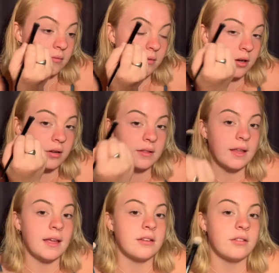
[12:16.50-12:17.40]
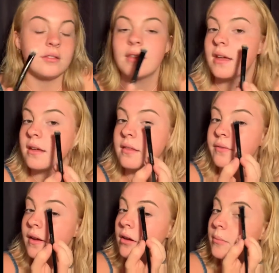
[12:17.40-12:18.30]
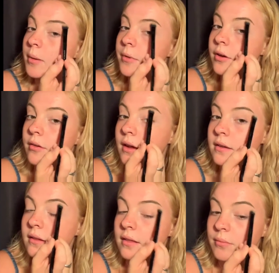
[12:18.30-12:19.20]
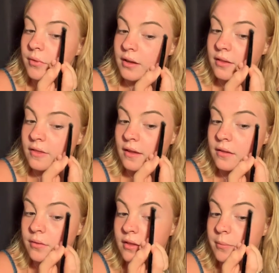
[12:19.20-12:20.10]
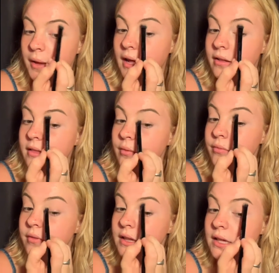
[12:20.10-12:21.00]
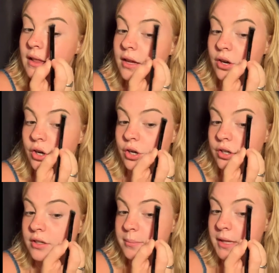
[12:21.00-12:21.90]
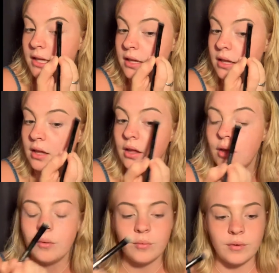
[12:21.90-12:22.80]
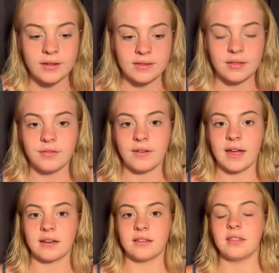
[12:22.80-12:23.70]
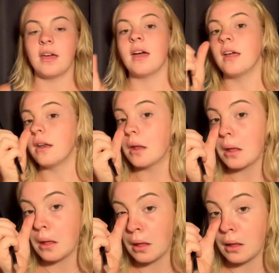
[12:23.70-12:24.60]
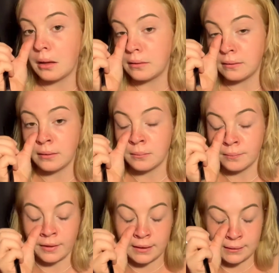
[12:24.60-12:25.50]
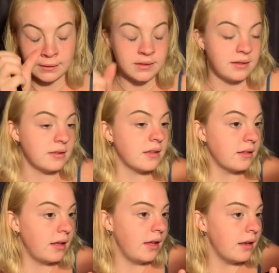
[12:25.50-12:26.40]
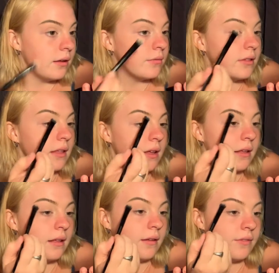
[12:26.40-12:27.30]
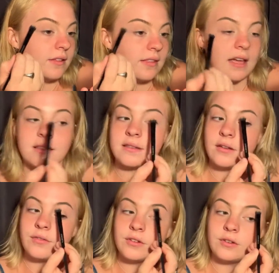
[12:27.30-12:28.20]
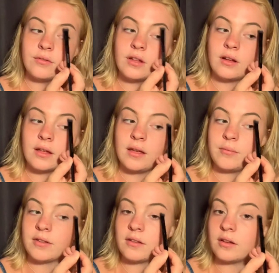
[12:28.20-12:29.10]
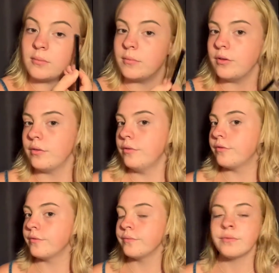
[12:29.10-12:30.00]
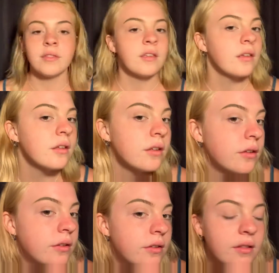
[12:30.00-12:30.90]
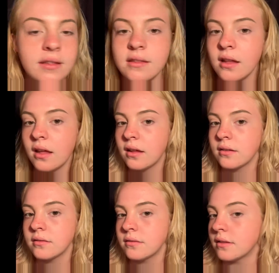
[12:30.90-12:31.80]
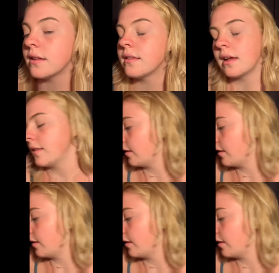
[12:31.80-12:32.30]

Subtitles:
work on the edges of that, because if I remember correctly, one of the things with this palette that really like irked me was the fact that it didn't blend consistently, and it would like, if it sat still for too long, it wasn't gonna move. So that's not